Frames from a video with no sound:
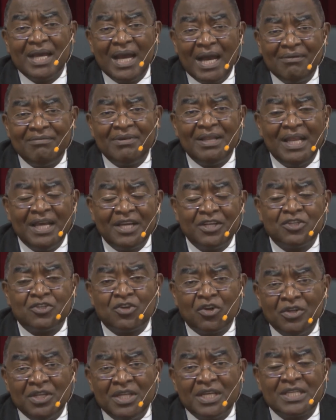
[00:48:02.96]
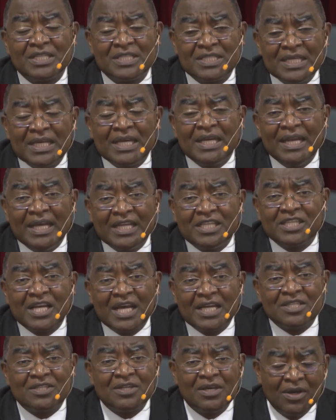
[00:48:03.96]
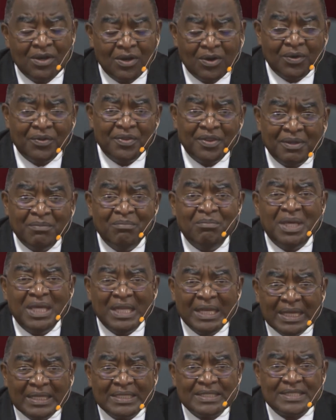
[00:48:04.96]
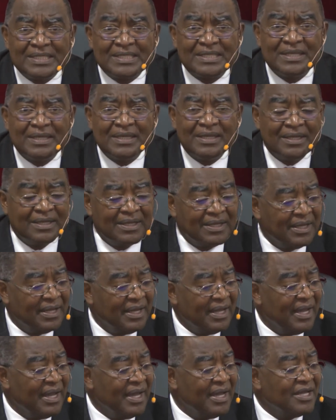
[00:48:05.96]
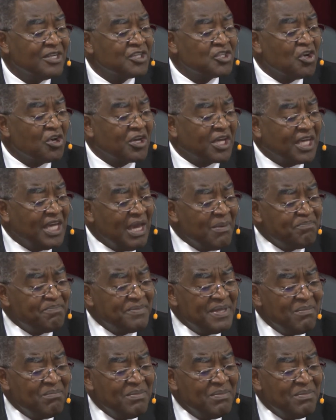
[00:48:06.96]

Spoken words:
have electronic signatures on the minutes. So keep the